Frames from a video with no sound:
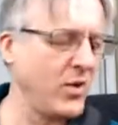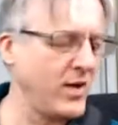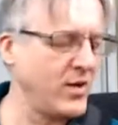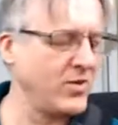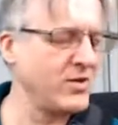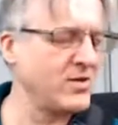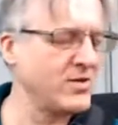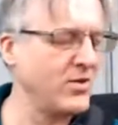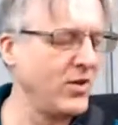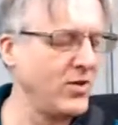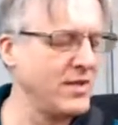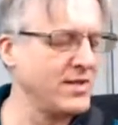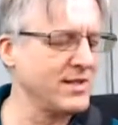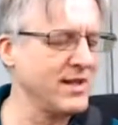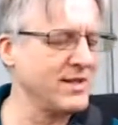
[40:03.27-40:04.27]
I know the solo
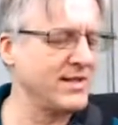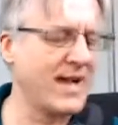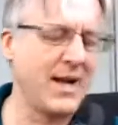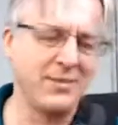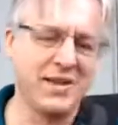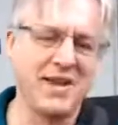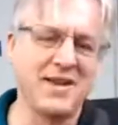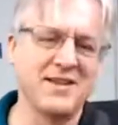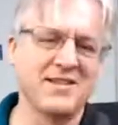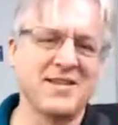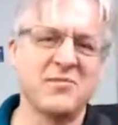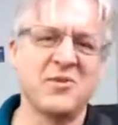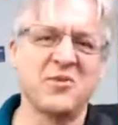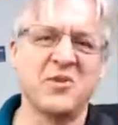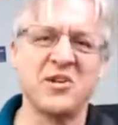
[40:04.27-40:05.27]
isn't as complicated as
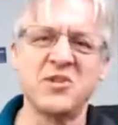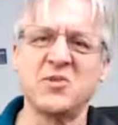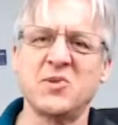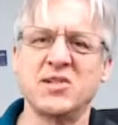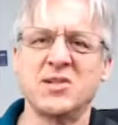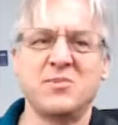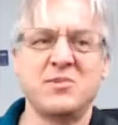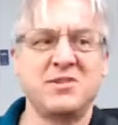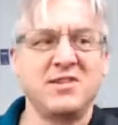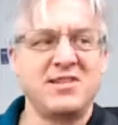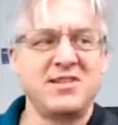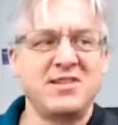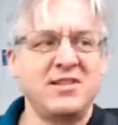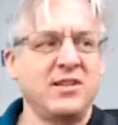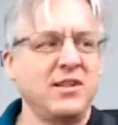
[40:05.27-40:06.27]
some of the Rush ones, but you
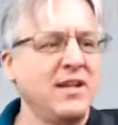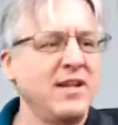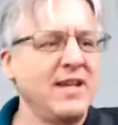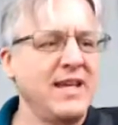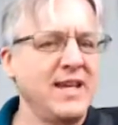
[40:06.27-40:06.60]
still,